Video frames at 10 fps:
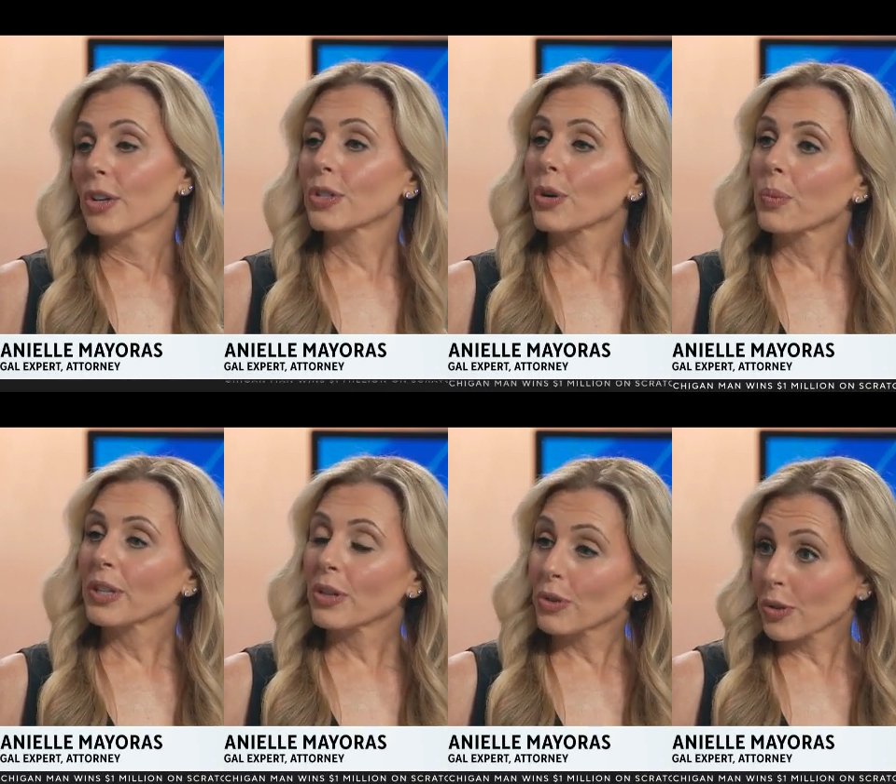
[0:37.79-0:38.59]
So
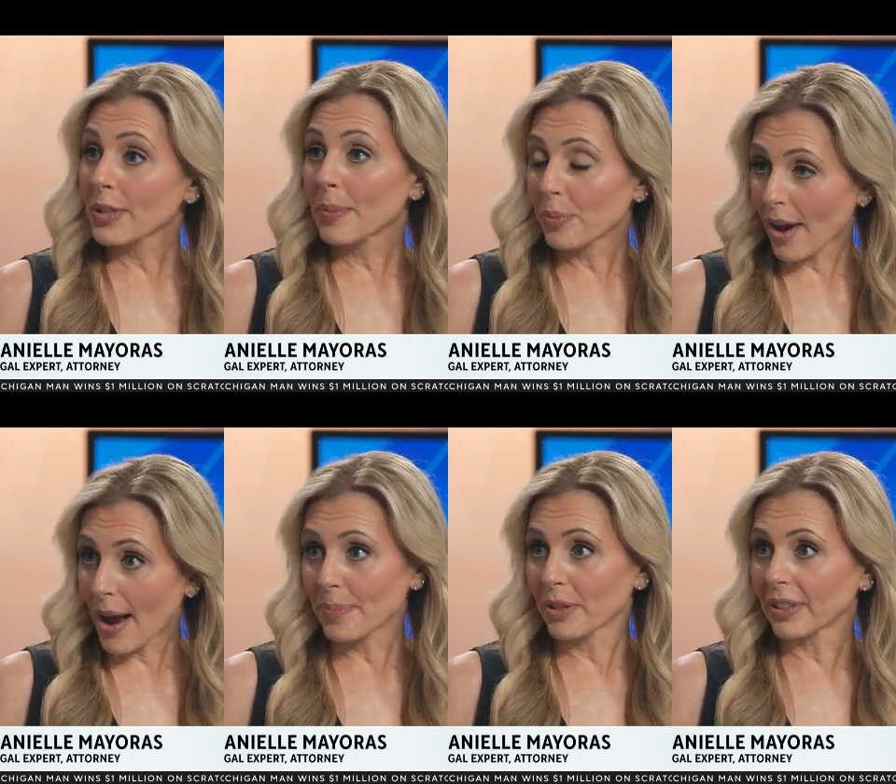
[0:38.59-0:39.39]
when you use it
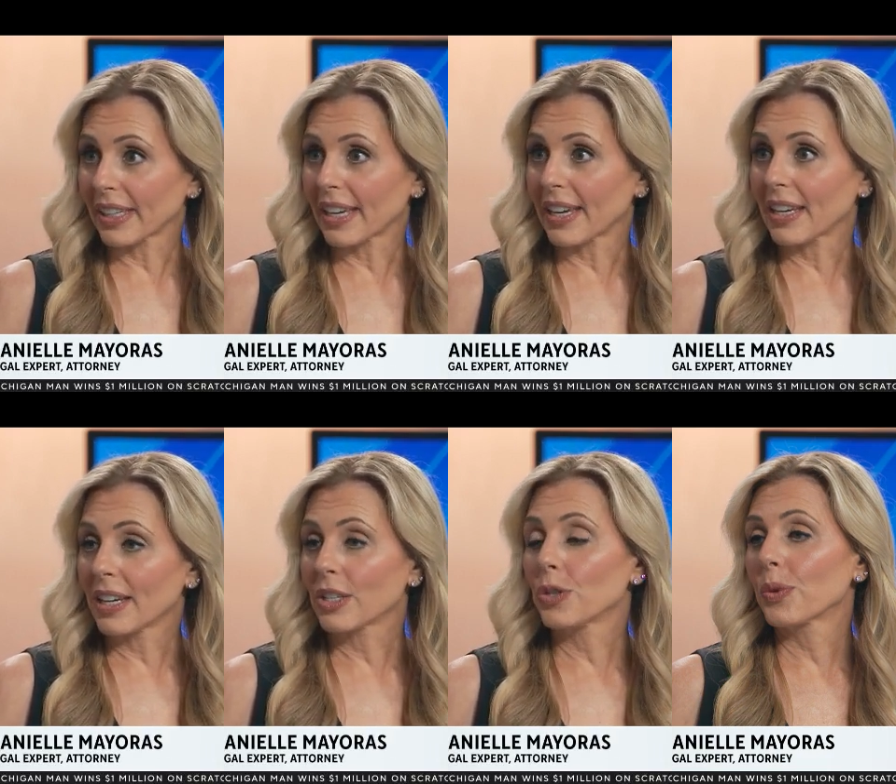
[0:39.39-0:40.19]

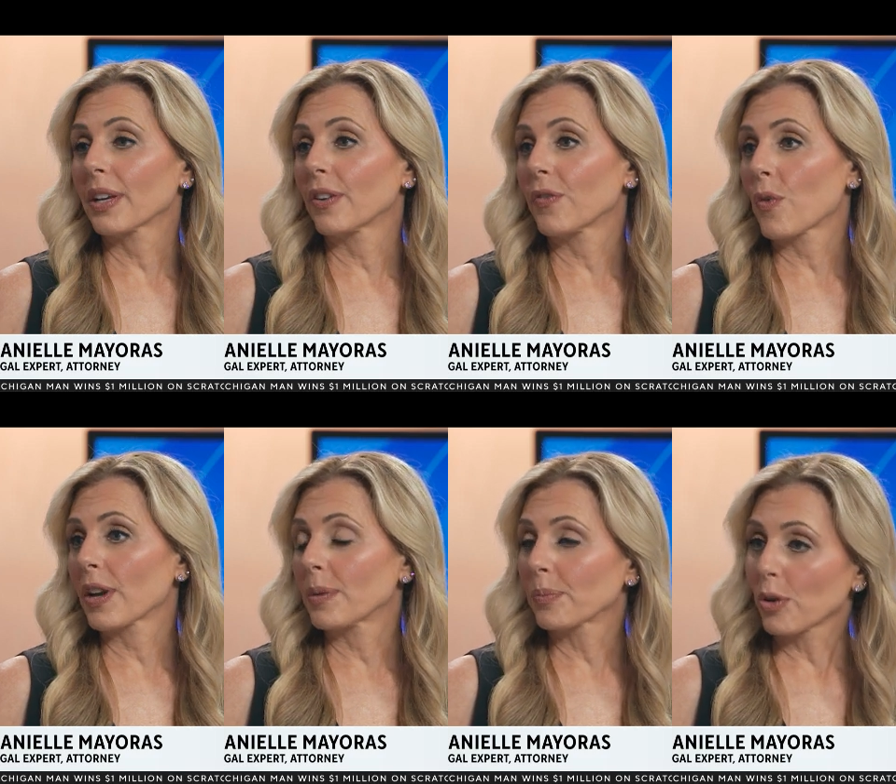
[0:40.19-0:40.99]
properly, you can
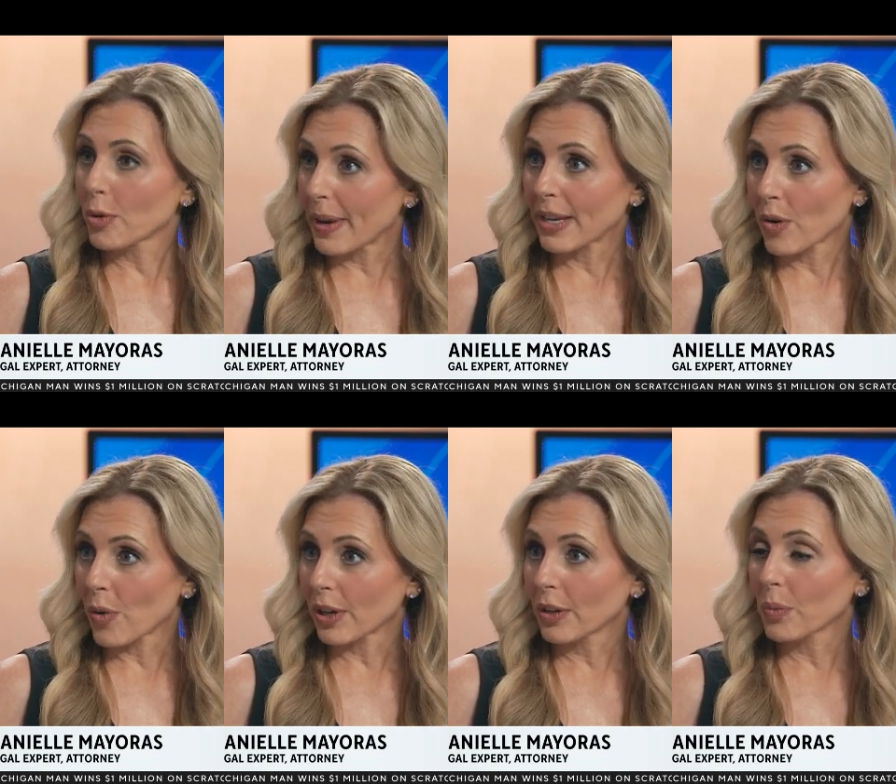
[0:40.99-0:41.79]
avoid probate
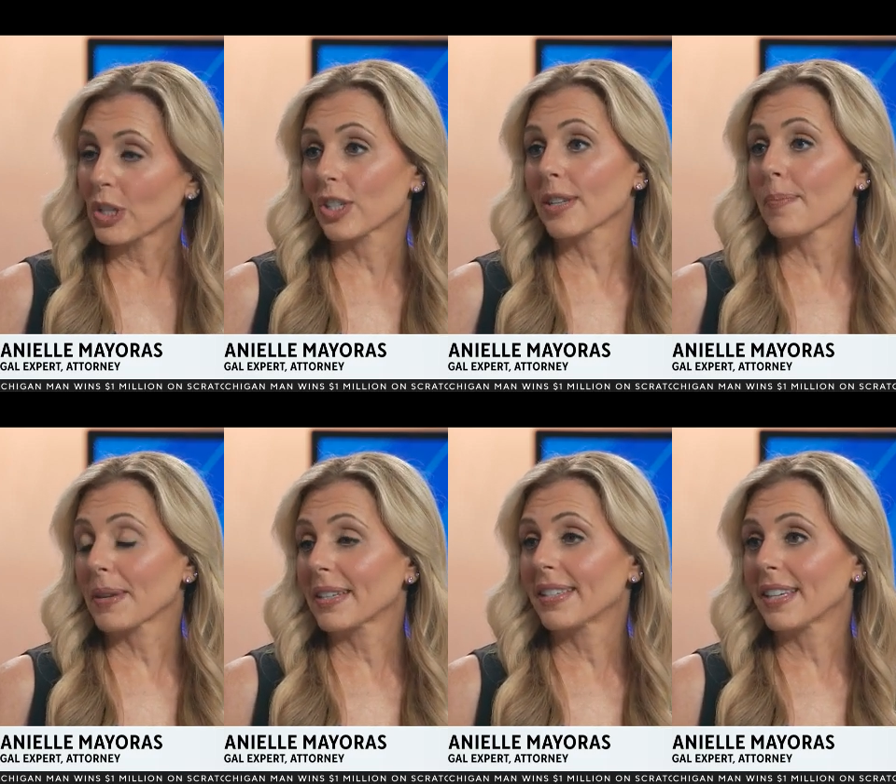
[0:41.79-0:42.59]
court, which is a
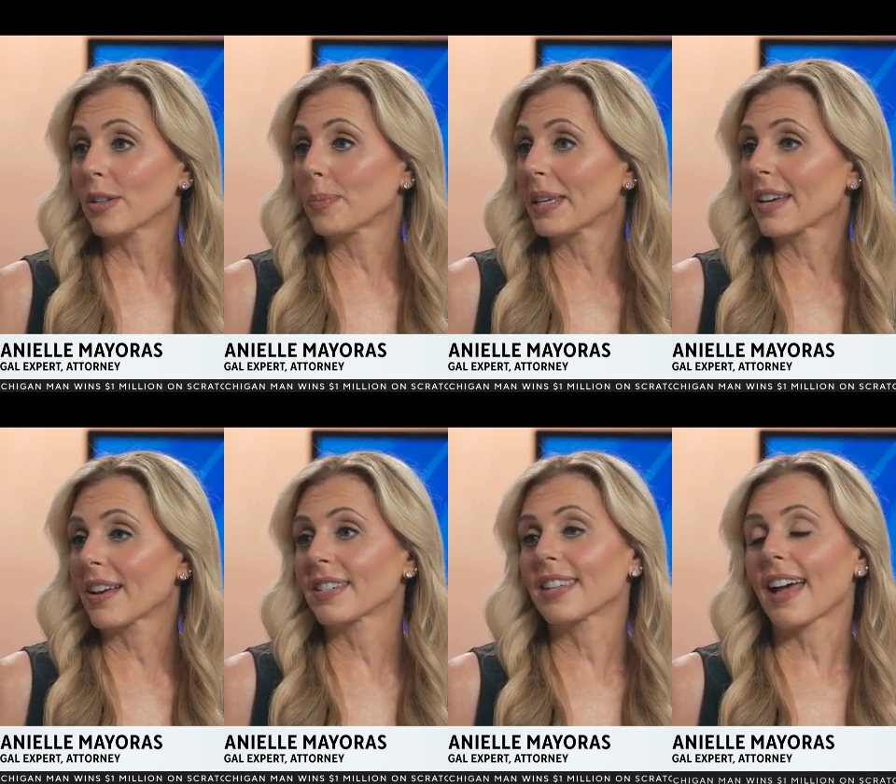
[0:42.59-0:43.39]
big deal
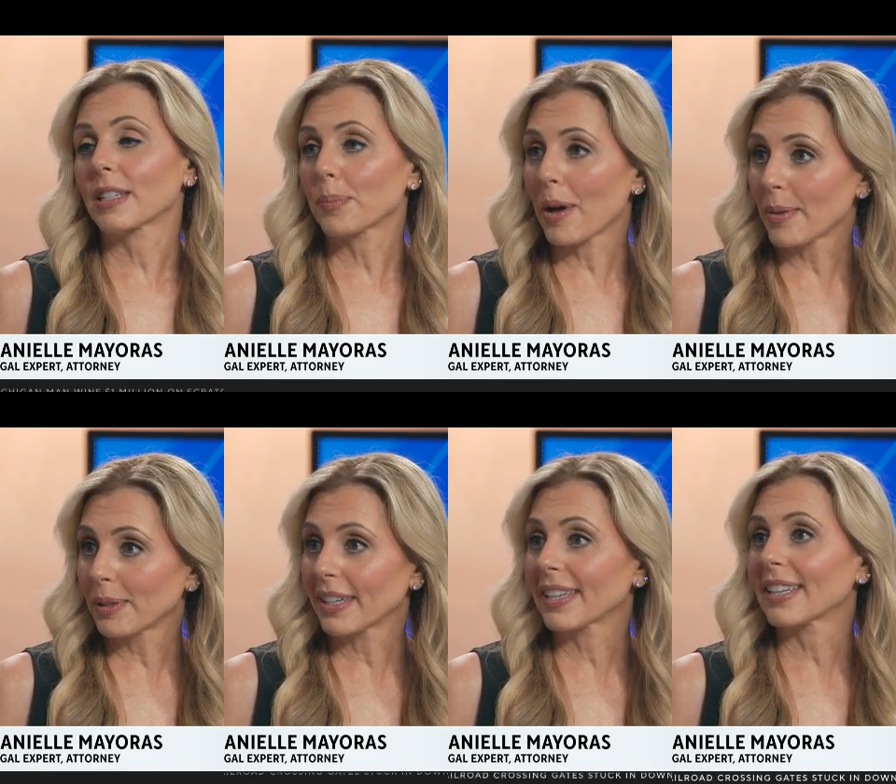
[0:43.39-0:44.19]
because that's
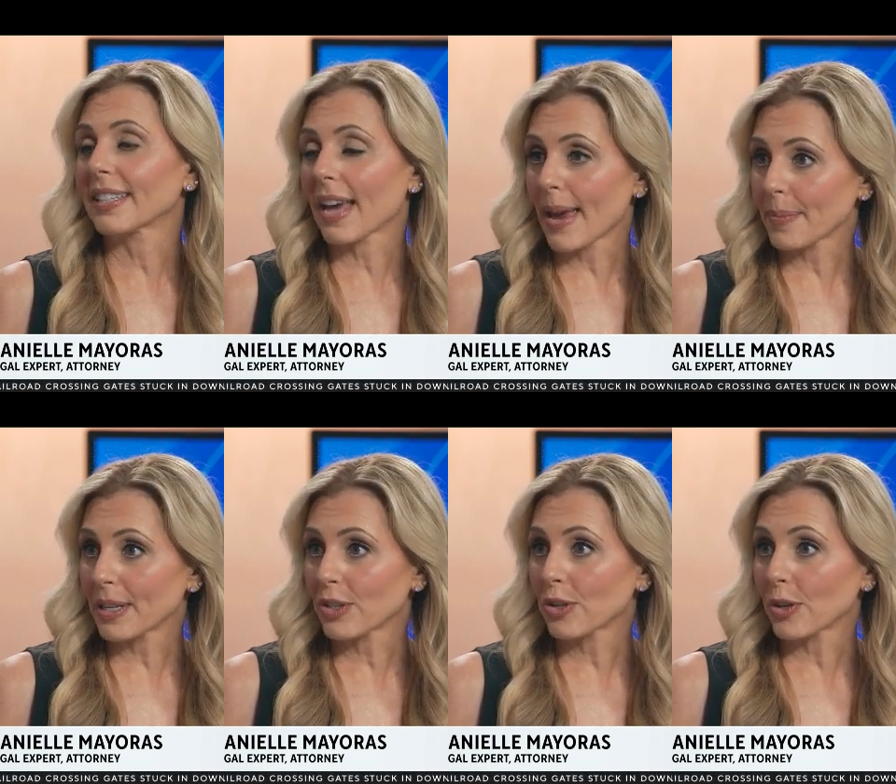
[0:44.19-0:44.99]
public and
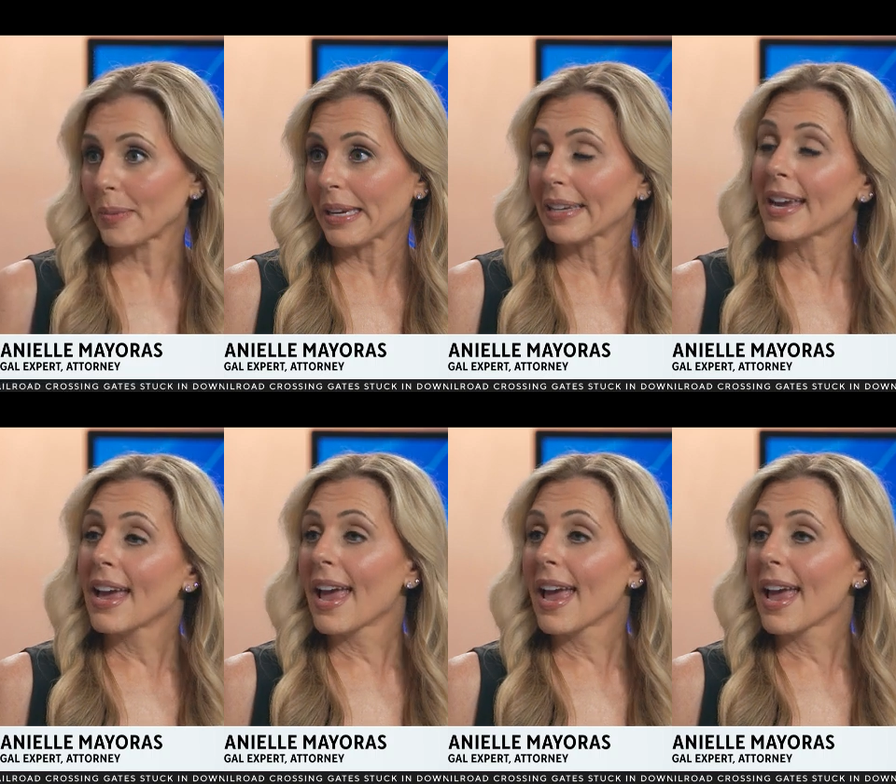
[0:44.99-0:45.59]
time-consuming,